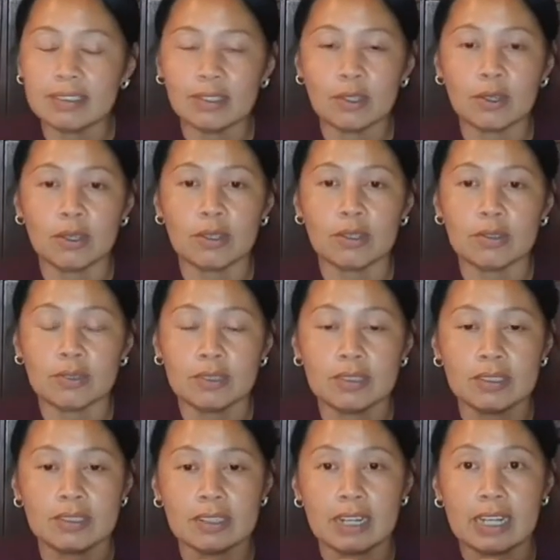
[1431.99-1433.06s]
so which
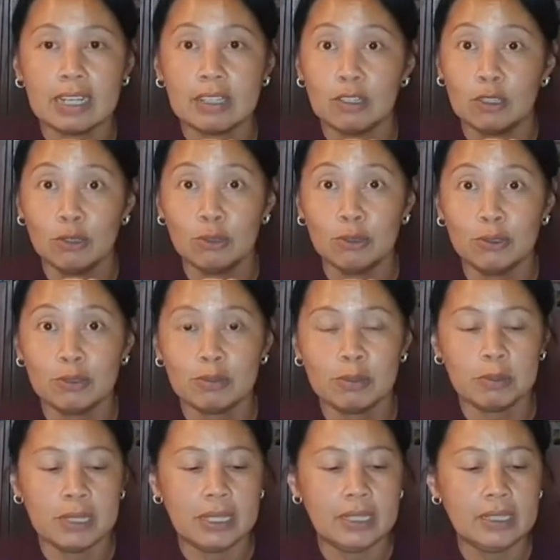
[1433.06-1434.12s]
is like huge
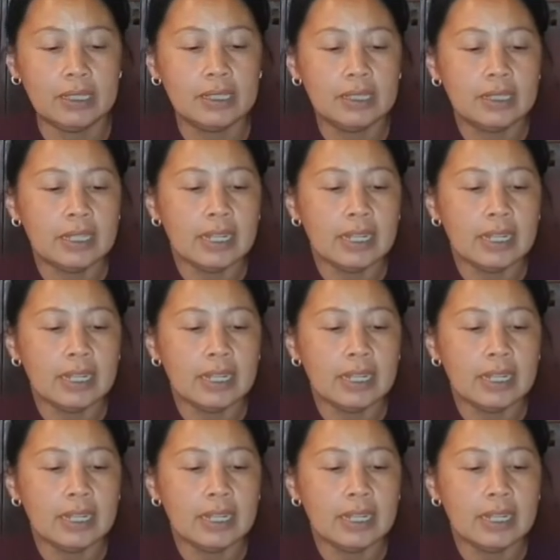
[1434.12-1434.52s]
for me.